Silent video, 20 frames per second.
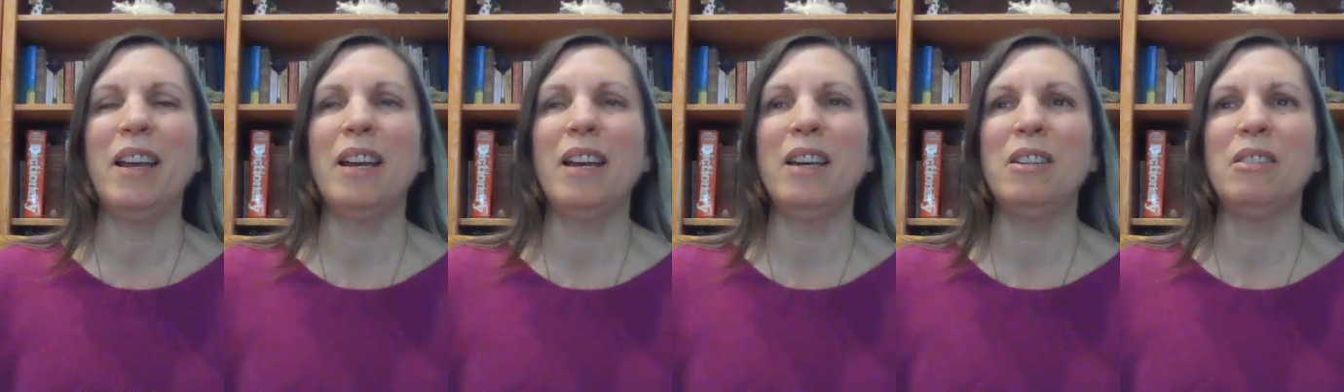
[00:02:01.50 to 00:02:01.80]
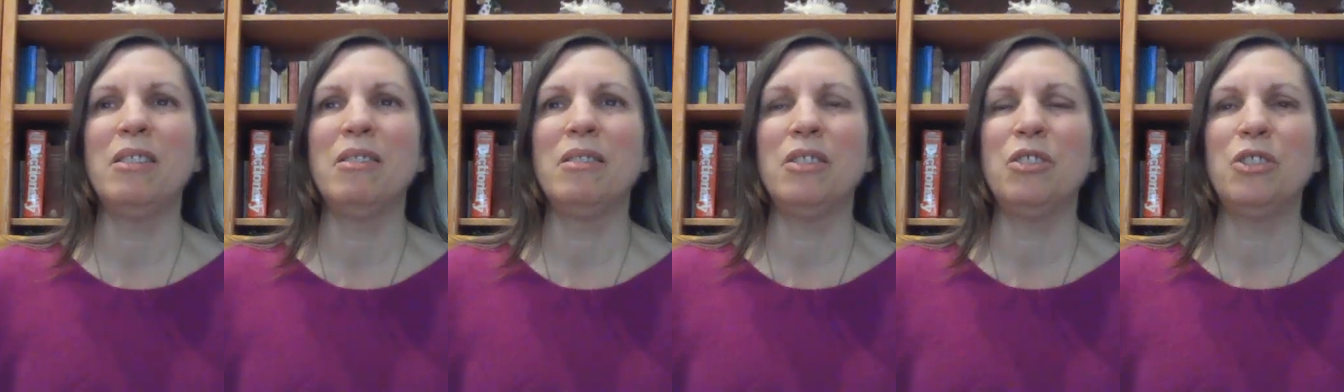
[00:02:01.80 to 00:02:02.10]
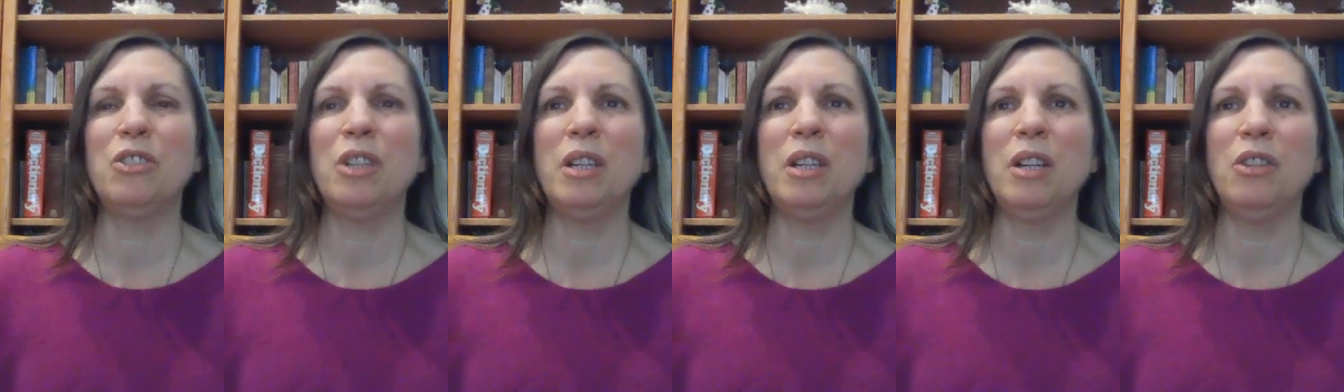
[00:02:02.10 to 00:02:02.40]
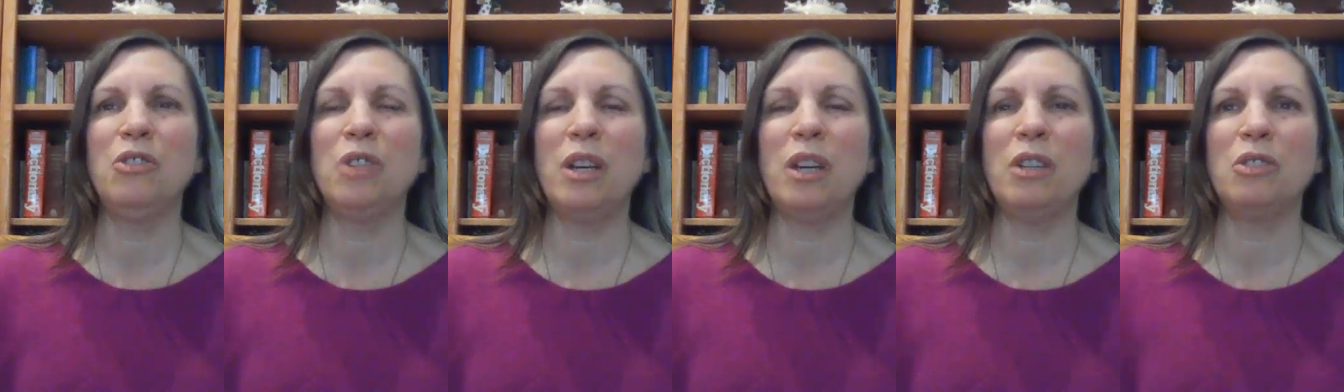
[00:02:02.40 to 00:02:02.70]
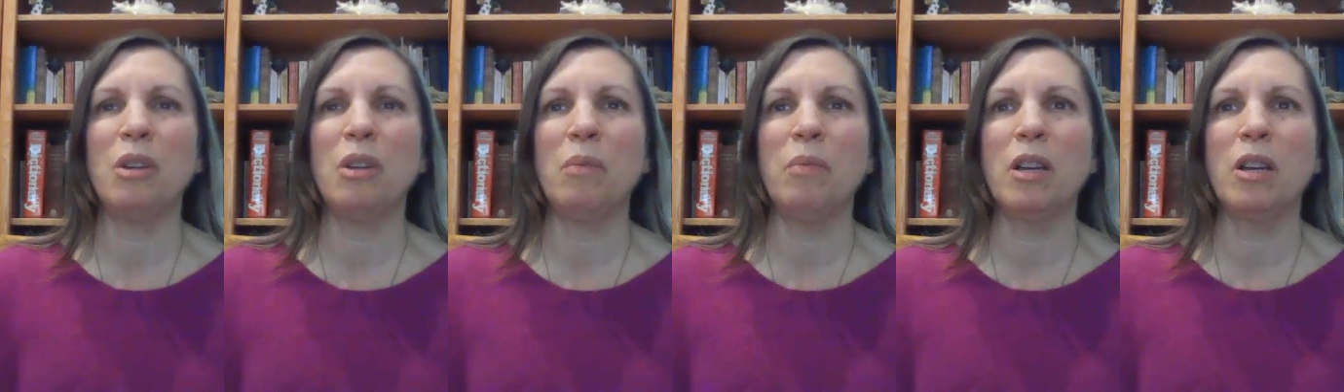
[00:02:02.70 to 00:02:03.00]
And she did say
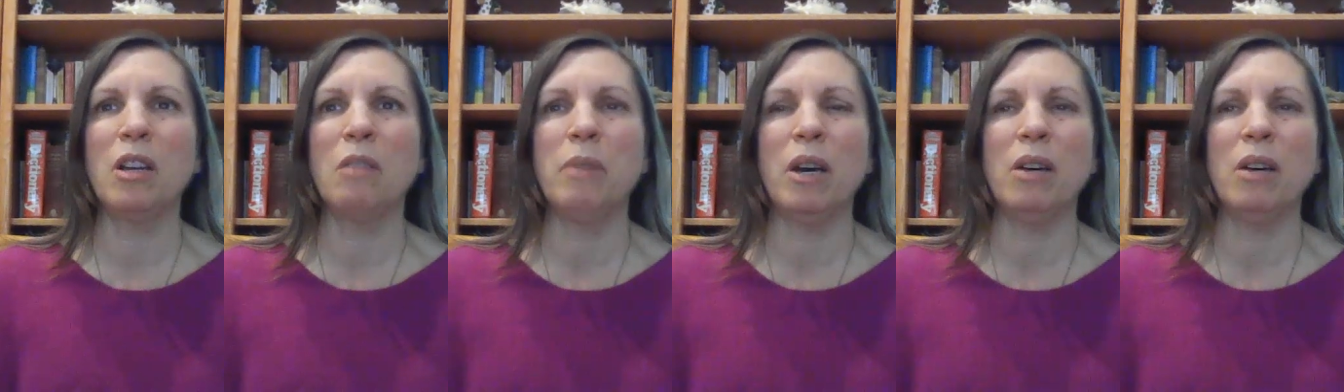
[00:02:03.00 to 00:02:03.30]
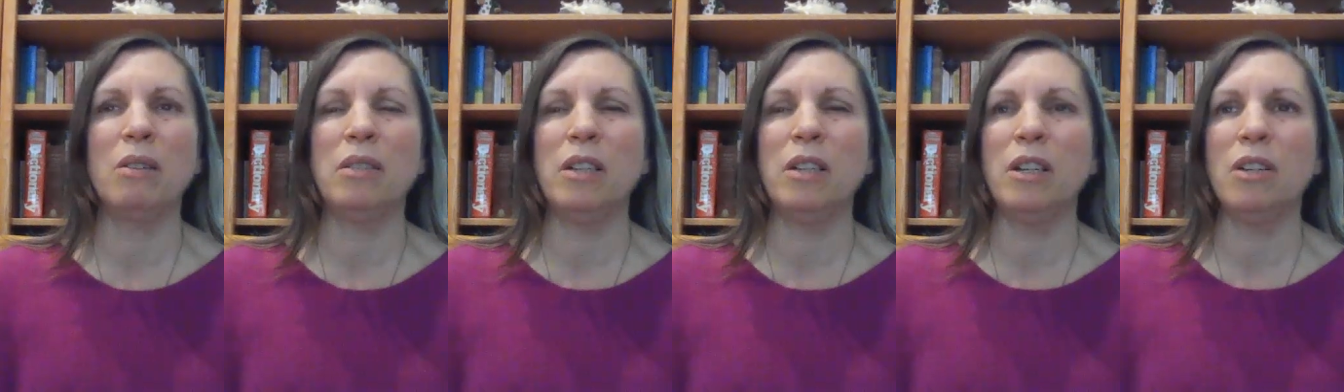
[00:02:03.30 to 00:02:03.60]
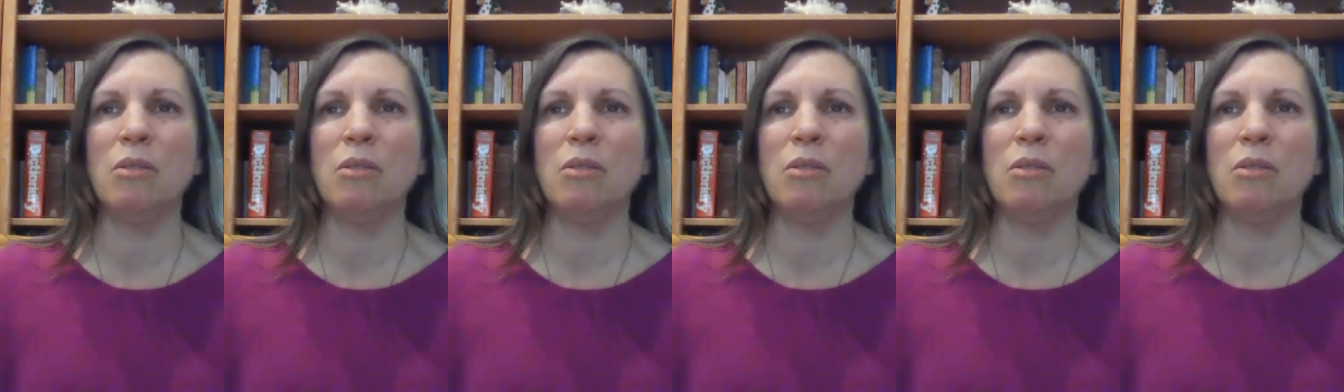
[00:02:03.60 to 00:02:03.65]
something about,